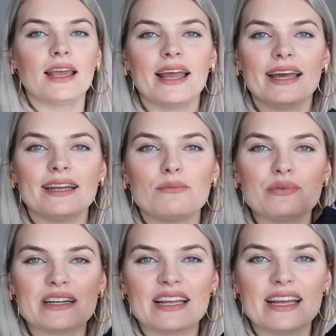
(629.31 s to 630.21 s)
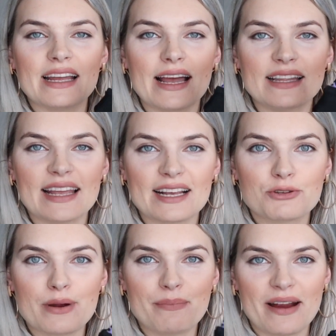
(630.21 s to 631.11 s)
And I'm bringing an
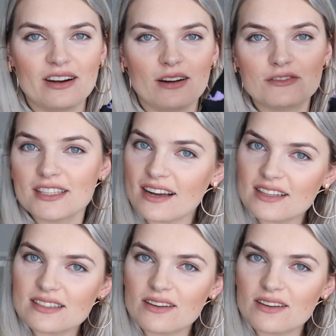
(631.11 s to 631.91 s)
extra pair of socks,